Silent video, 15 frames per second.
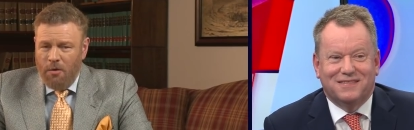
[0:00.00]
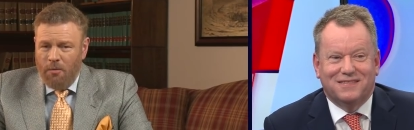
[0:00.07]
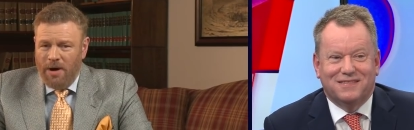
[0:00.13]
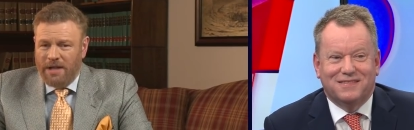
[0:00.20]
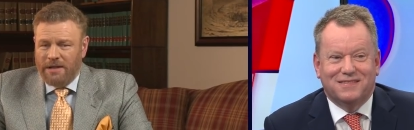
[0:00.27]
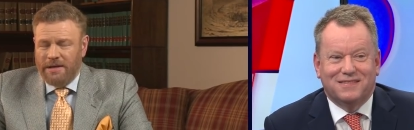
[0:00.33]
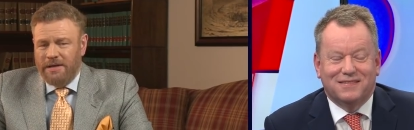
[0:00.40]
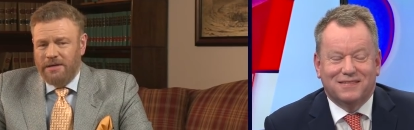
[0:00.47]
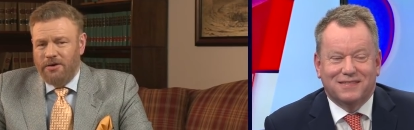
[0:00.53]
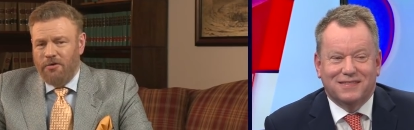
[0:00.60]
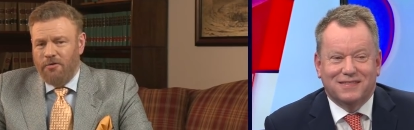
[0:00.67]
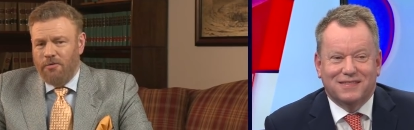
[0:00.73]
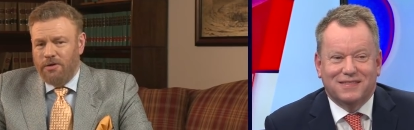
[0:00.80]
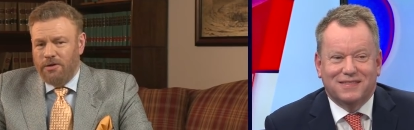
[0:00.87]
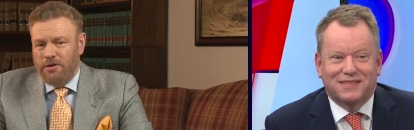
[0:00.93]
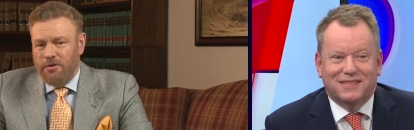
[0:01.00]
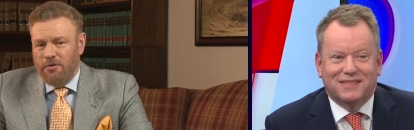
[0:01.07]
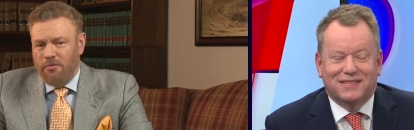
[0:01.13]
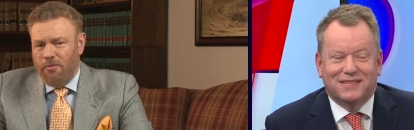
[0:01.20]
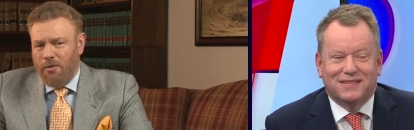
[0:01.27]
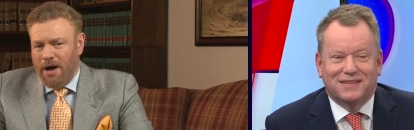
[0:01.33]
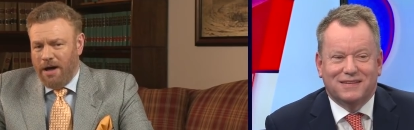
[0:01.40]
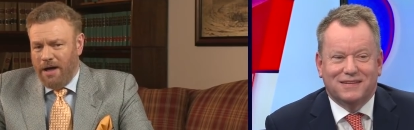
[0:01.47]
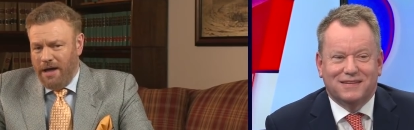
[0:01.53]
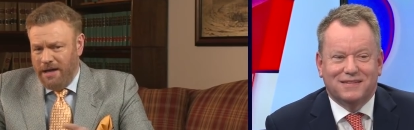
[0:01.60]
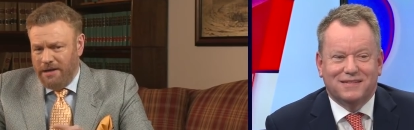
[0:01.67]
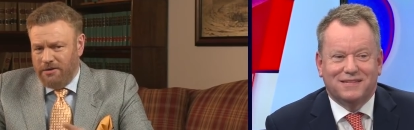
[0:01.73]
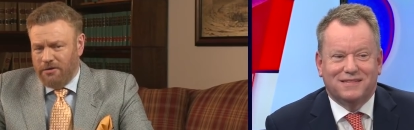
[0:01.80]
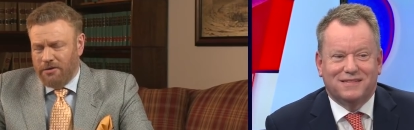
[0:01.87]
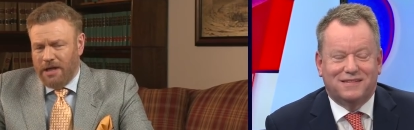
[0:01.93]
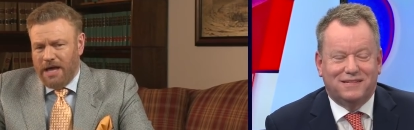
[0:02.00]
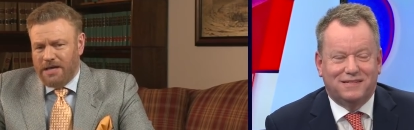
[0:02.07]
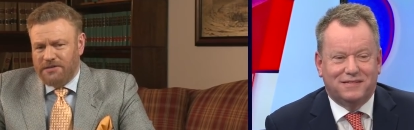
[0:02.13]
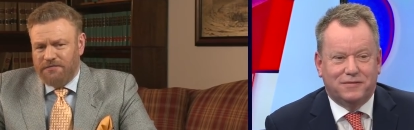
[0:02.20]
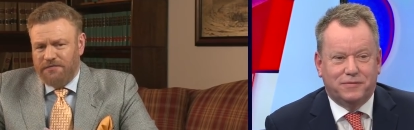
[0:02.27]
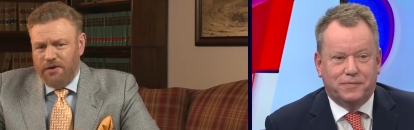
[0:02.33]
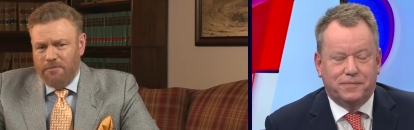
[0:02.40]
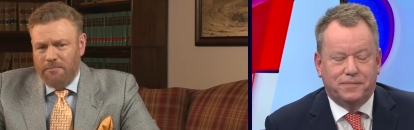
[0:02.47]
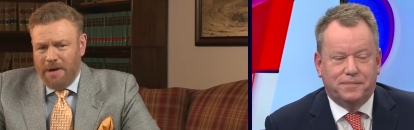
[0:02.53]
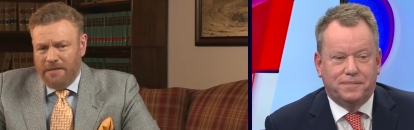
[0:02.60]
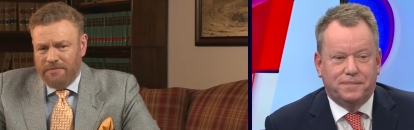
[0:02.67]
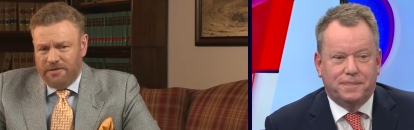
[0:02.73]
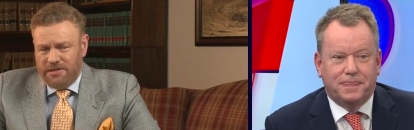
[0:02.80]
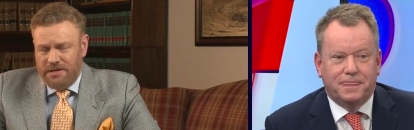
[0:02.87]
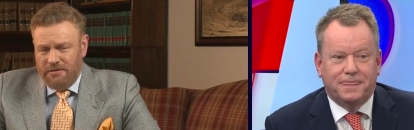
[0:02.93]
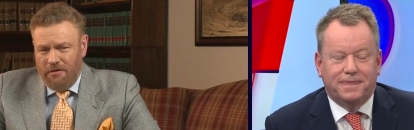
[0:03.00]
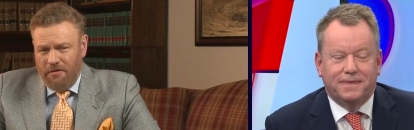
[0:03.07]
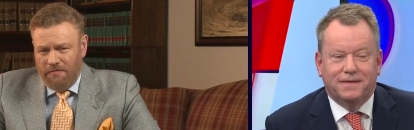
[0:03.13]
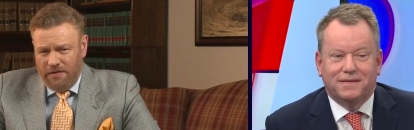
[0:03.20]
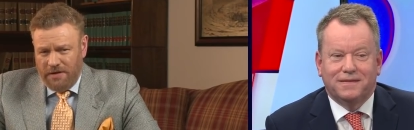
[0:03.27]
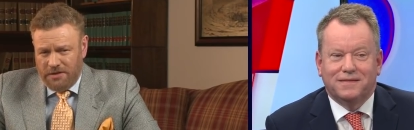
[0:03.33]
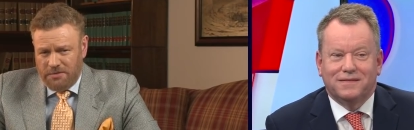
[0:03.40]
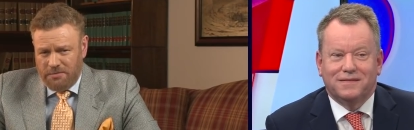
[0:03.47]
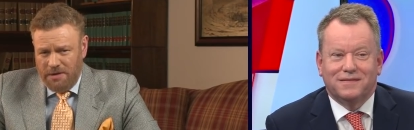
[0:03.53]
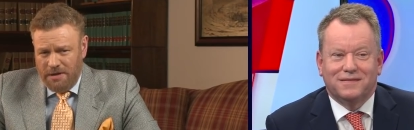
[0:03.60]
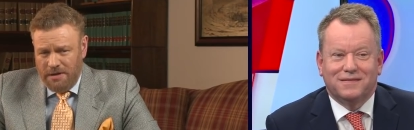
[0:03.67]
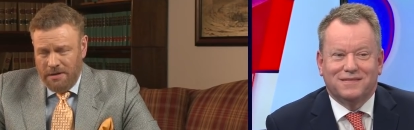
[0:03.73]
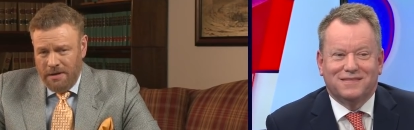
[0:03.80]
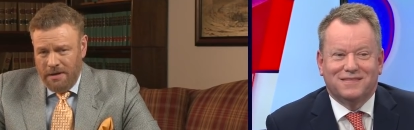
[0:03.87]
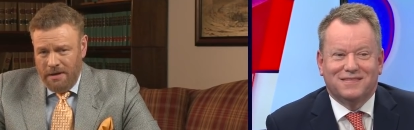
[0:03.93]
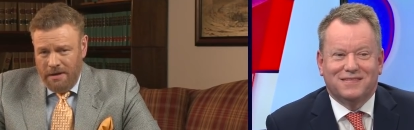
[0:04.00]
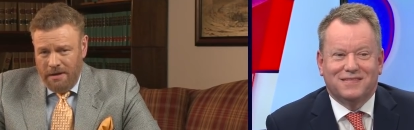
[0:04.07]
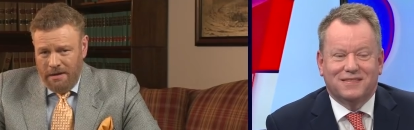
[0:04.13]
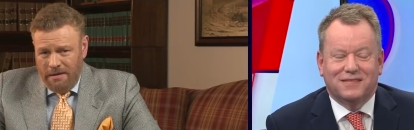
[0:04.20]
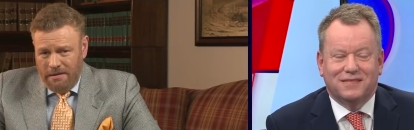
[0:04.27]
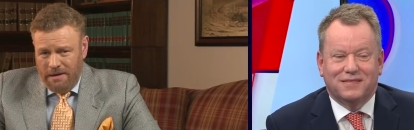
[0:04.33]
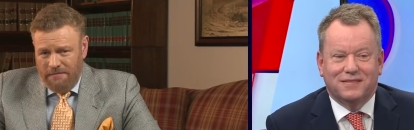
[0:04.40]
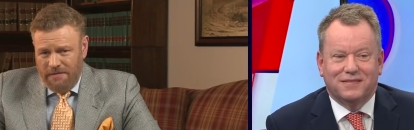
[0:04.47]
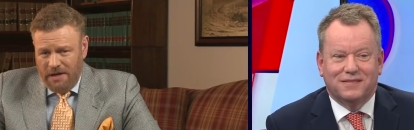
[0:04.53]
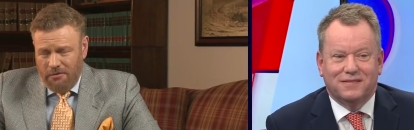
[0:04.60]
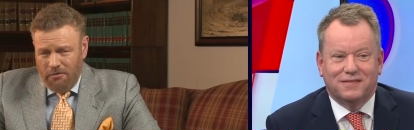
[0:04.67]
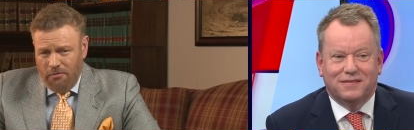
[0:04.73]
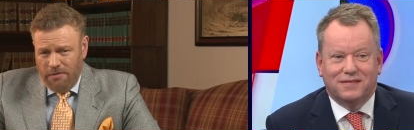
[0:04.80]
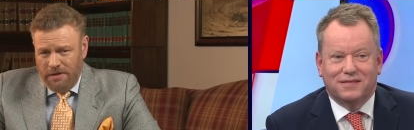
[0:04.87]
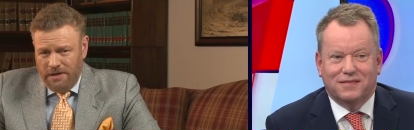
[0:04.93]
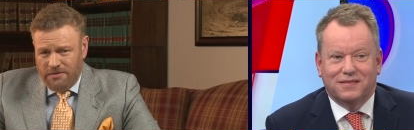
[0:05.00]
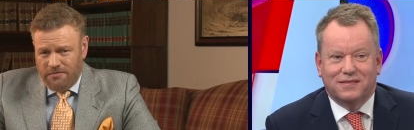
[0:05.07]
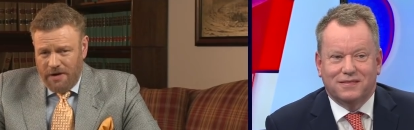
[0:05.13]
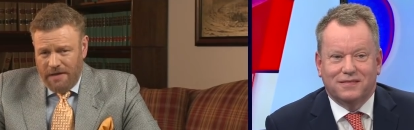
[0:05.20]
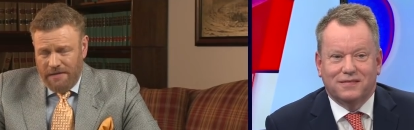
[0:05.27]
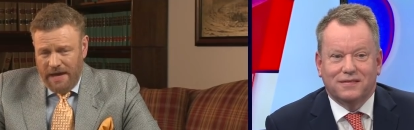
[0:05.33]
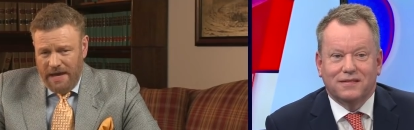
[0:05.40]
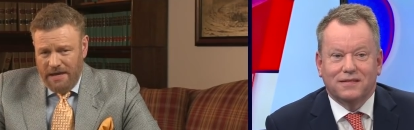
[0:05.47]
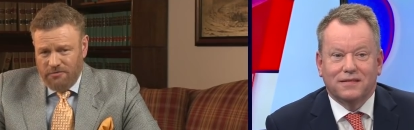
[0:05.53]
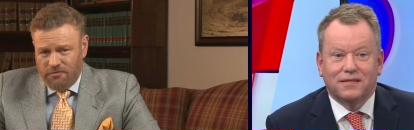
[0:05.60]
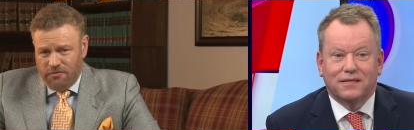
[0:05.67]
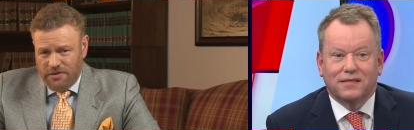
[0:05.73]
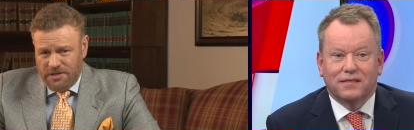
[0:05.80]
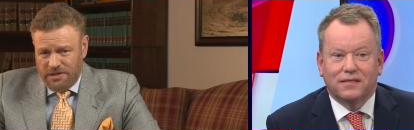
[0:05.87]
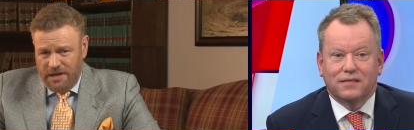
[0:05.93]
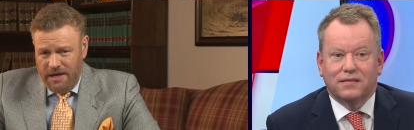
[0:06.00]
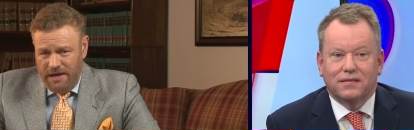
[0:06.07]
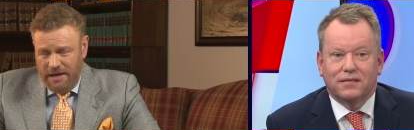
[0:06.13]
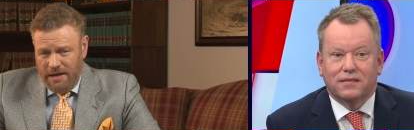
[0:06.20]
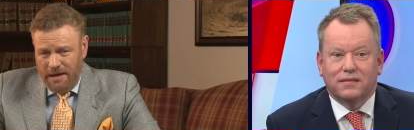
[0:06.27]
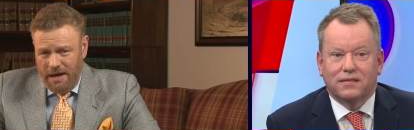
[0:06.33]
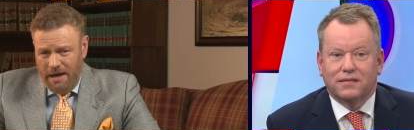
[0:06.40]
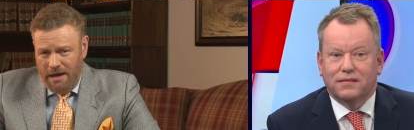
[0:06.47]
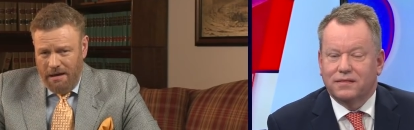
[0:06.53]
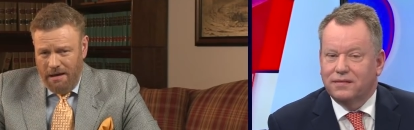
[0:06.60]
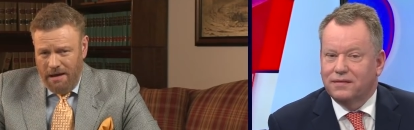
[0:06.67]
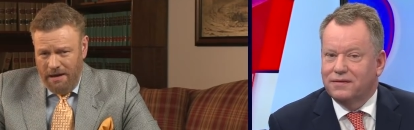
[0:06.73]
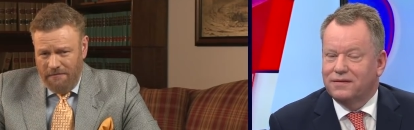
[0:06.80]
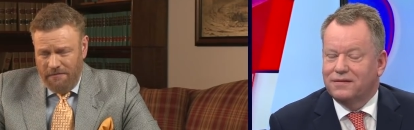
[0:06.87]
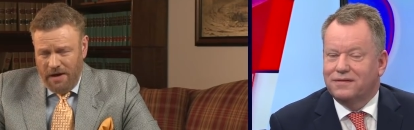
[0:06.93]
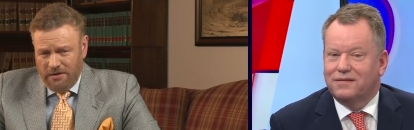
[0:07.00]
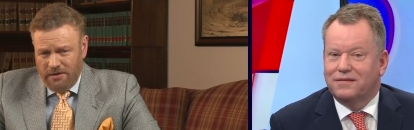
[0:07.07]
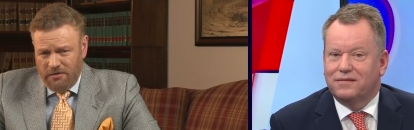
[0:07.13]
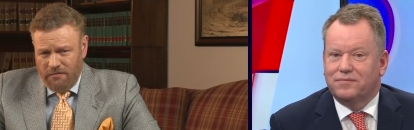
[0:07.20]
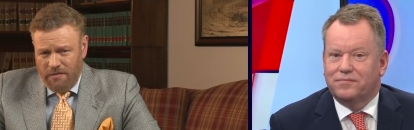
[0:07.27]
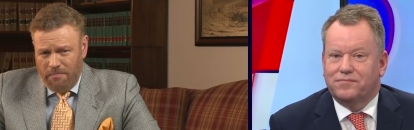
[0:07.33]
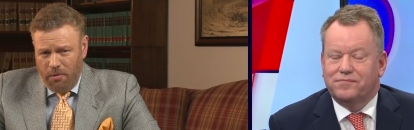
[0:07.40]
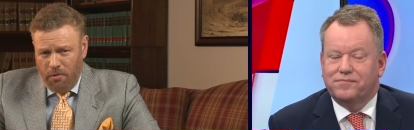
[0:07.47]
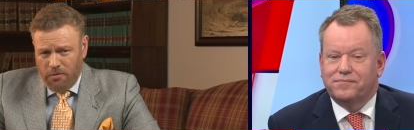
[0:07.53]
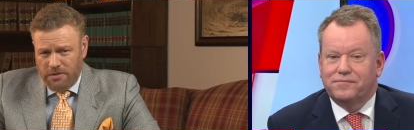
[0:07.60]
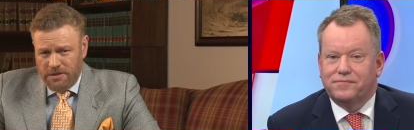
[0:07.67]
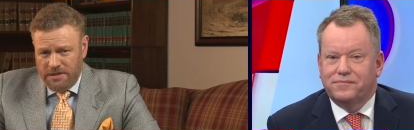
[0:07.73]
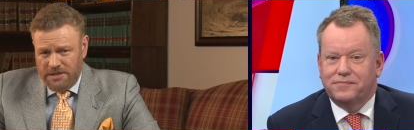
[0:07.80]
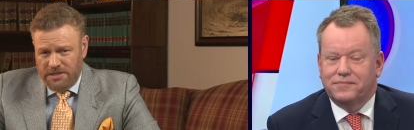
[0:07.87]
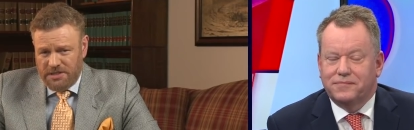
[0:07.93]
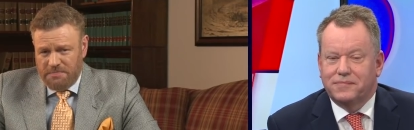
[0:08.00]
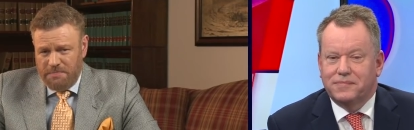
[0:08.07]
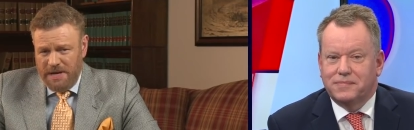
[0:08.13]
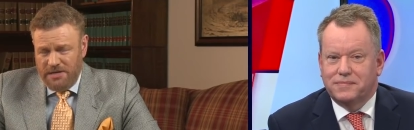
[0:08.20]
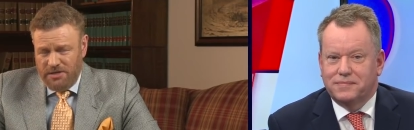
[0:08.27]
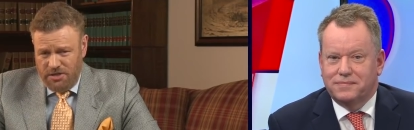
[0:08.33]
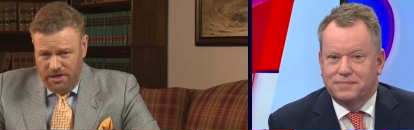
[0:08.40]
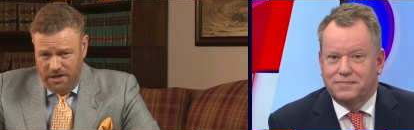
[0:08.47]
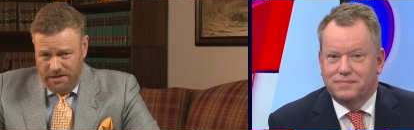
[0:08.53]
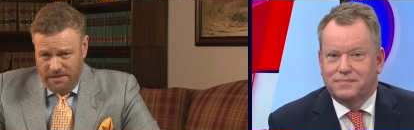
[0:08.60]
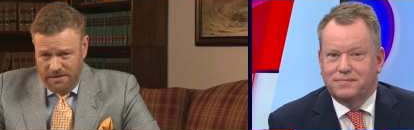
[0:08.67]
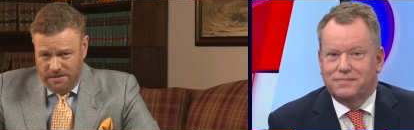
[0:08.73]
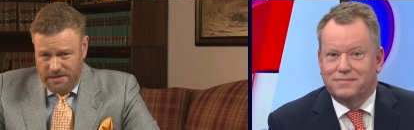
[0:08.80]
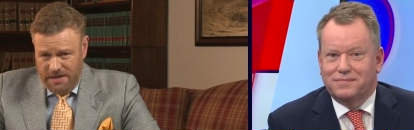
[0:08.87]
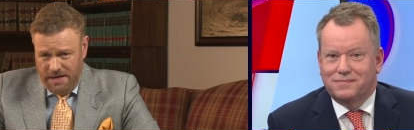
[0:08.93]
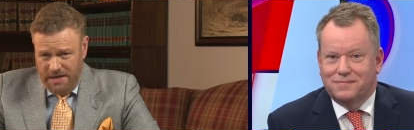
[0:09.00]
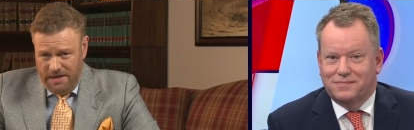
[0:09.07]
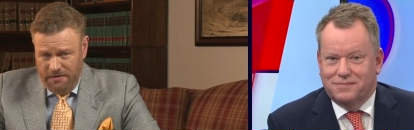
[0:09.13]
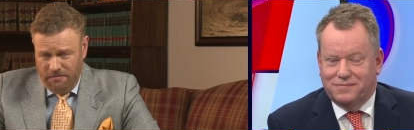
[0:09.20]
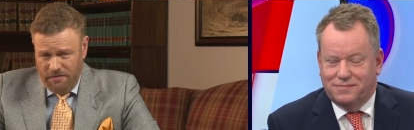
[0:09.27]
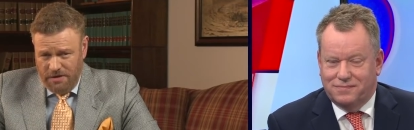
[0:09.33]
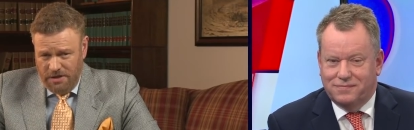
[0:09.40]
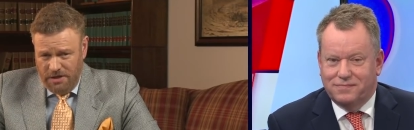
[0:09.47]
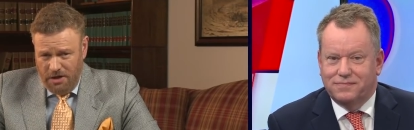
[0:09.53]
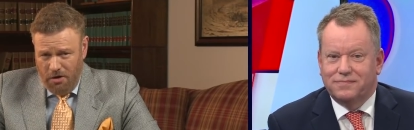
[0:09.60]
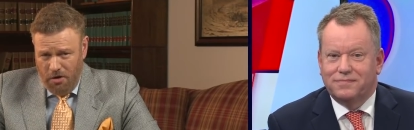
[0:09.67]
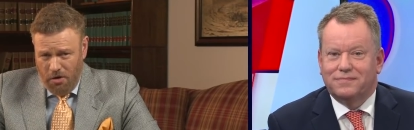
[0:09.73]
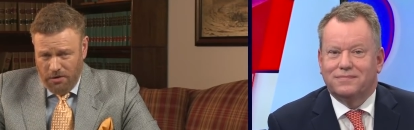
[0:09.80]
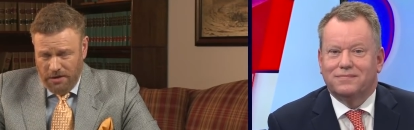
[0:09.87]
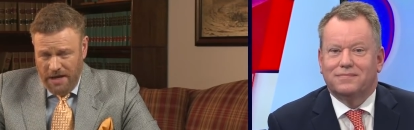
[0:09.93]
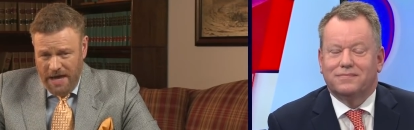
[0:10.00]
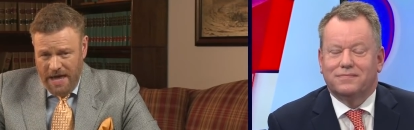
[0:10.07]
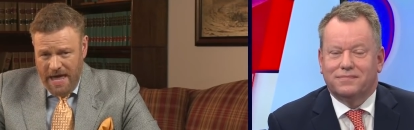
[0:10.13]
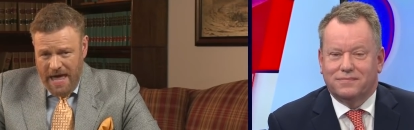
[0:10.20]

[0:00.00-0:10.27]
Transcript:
Speaker 1: Well, you, you uh, in your last few months in office, were giving all these rather interesting, uh, if underreported, speeches hither and yon.